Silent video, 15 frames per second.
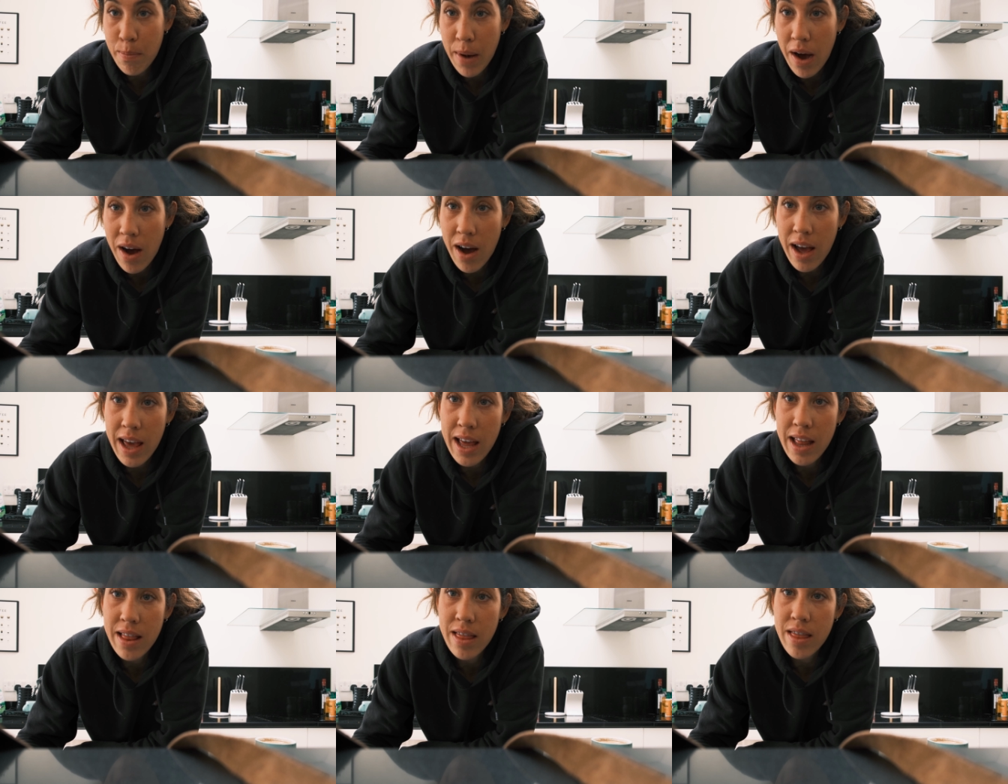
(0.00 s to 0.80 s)
part
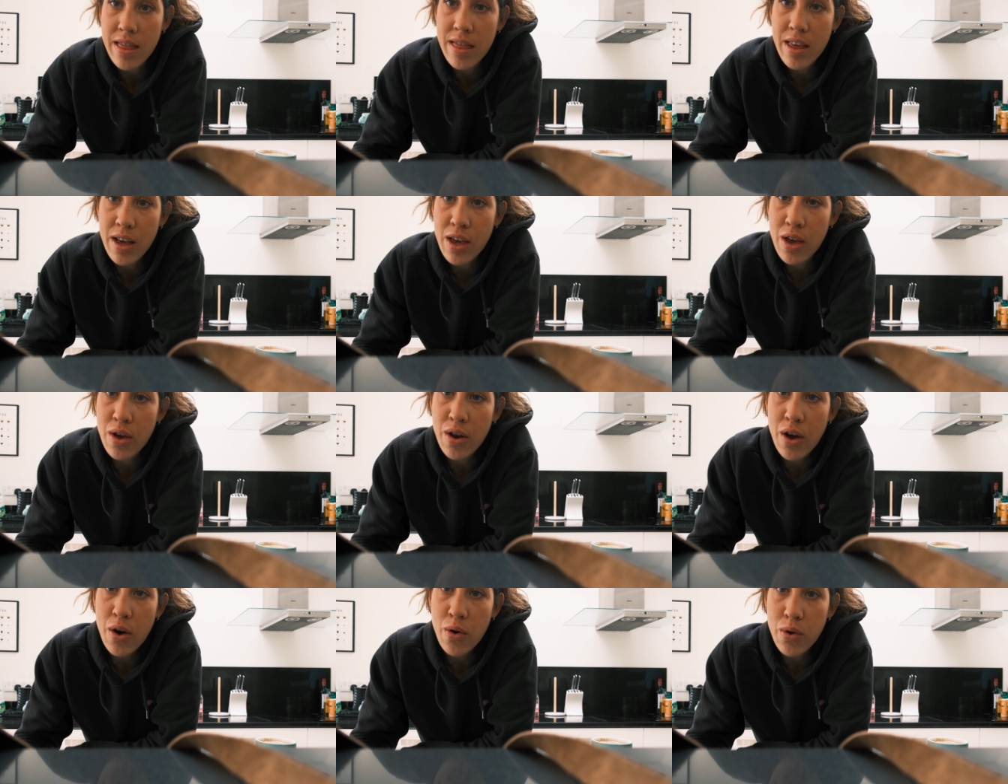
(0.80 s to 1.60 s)
in the good
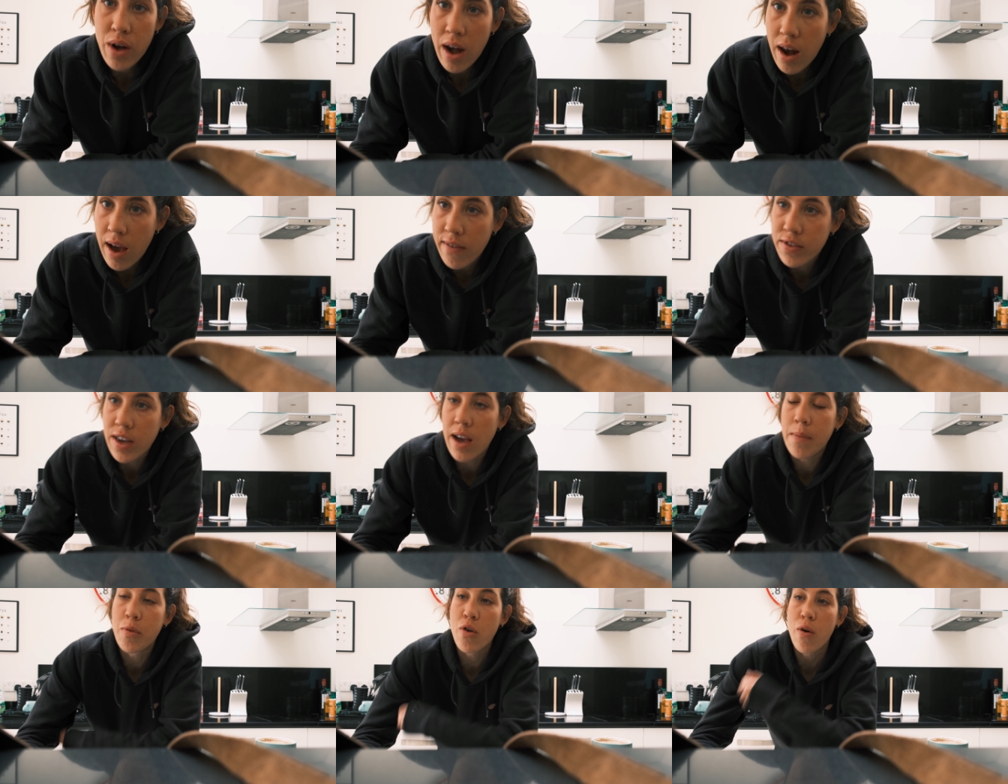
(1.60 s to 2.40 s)
old Life
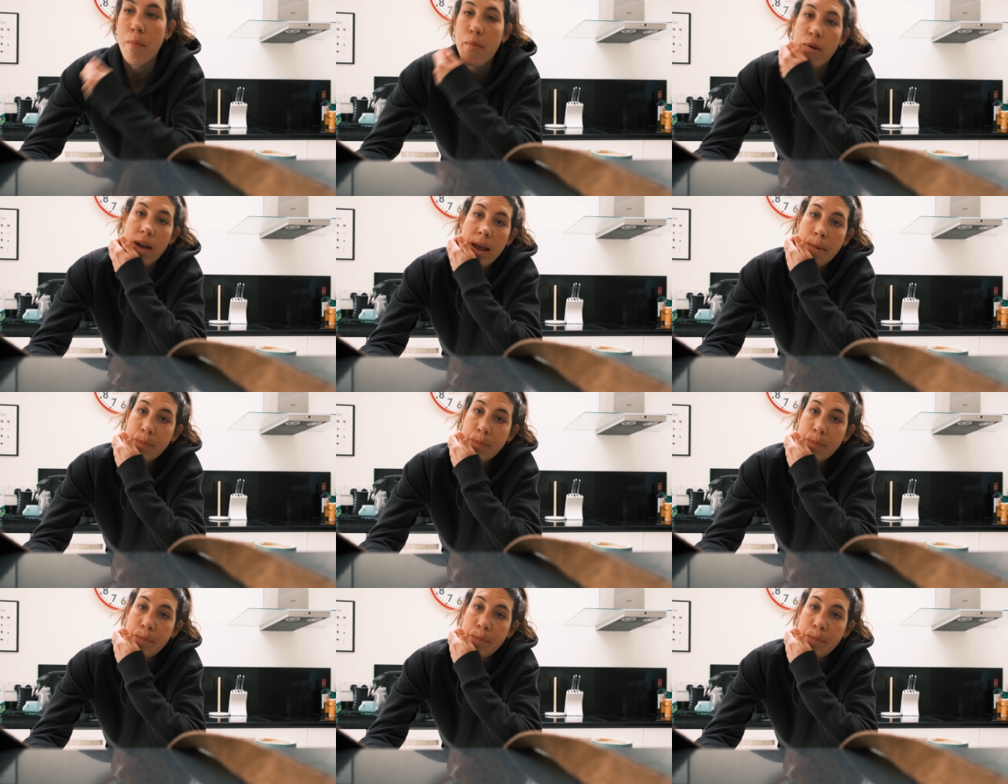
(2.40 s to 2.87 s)
Time Grand Prix.